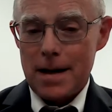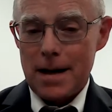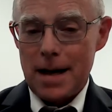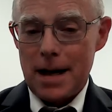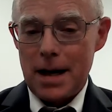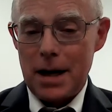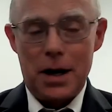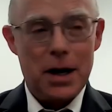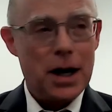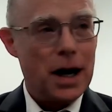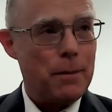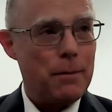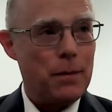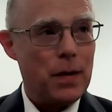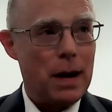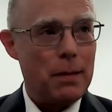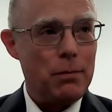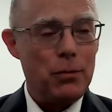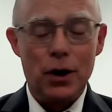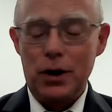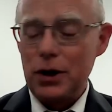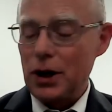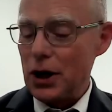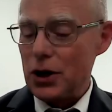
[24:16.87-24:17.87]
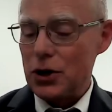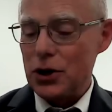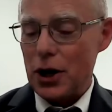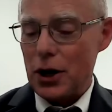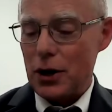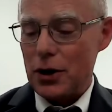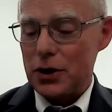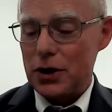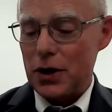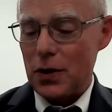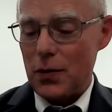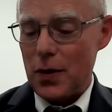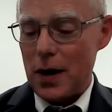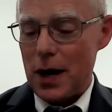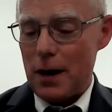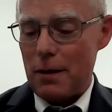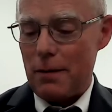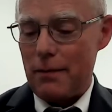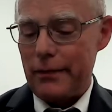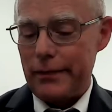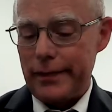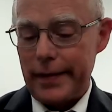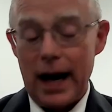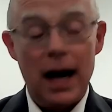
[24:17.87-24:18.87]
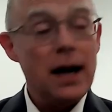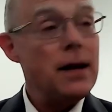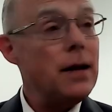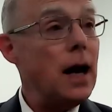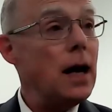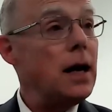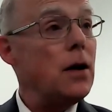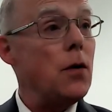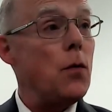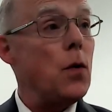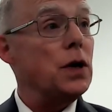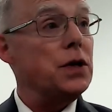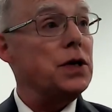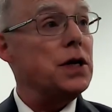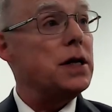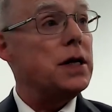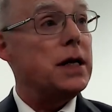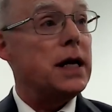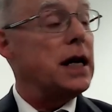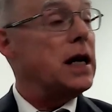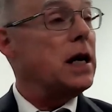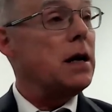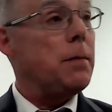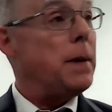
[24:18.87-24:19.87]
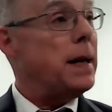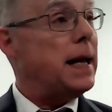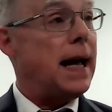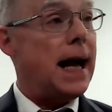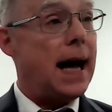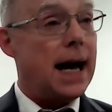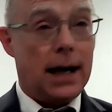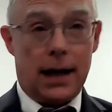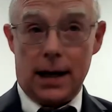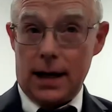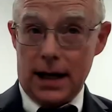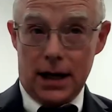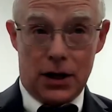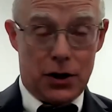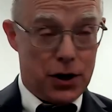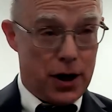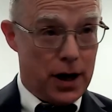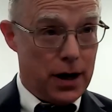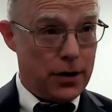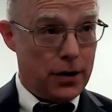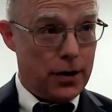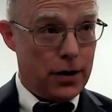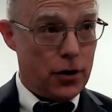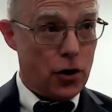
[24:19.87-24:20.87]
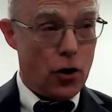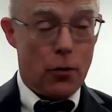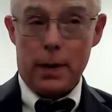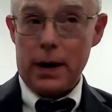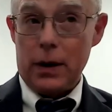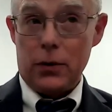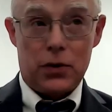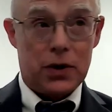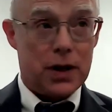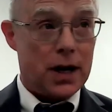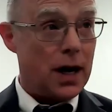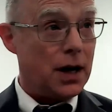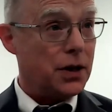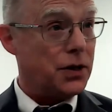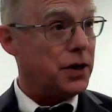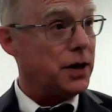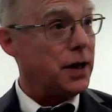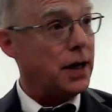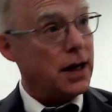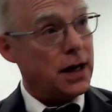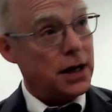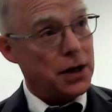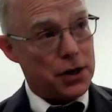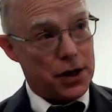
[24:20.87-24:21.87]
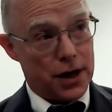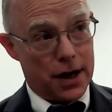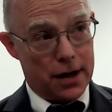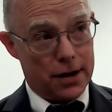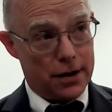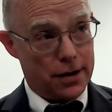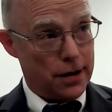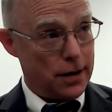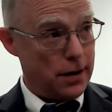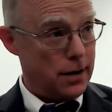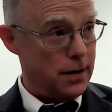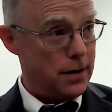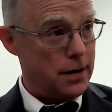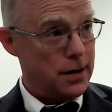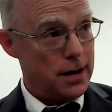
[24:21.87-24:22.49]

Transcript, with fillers: And a couple of them looked at each other and said, well, and, and it wasn't that anybody hated each other. Nobody was cussing at each other.